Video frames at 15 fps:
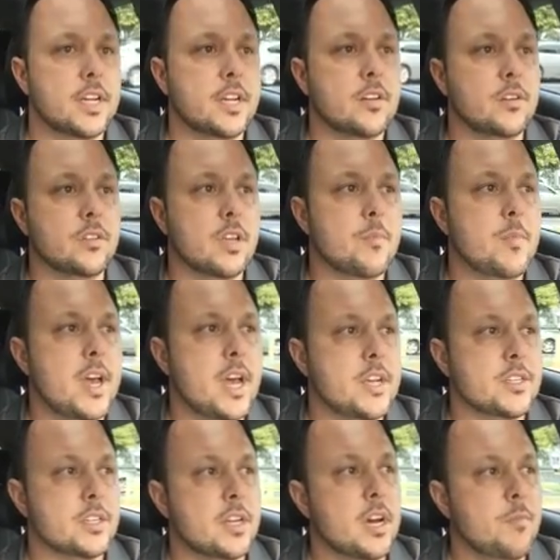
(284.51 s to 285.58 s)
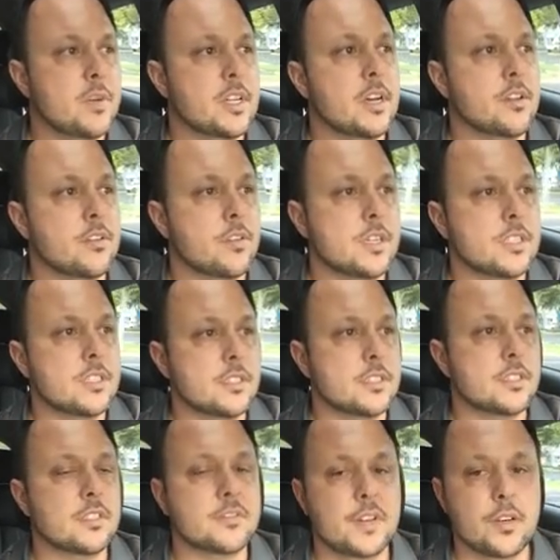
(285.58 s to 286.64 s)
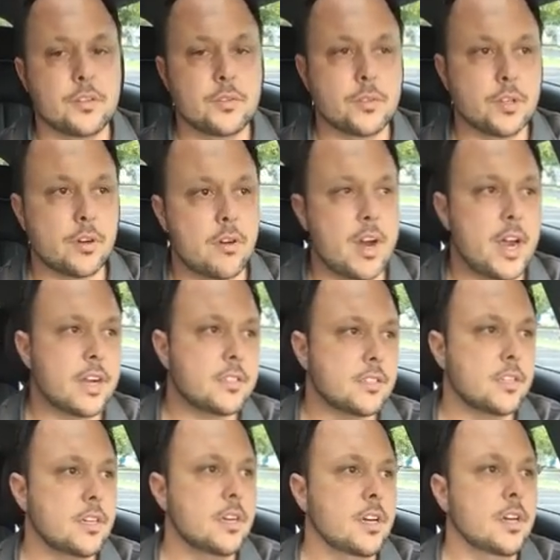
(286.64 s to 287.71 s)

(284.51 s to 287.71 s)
I can only imagine how many other instances fell through the cracks.